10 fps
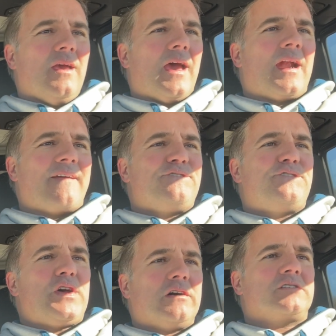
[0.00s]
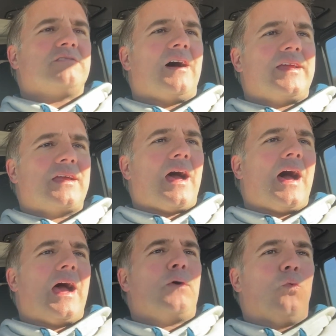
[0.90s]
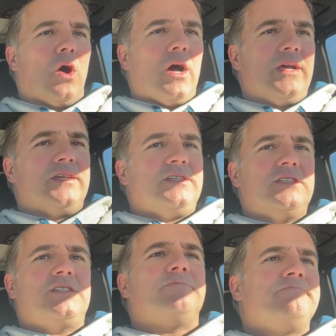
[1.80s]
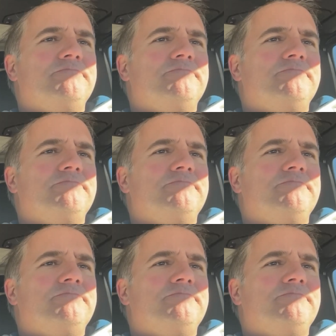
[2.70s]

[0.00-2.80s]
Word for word: And I felt like I was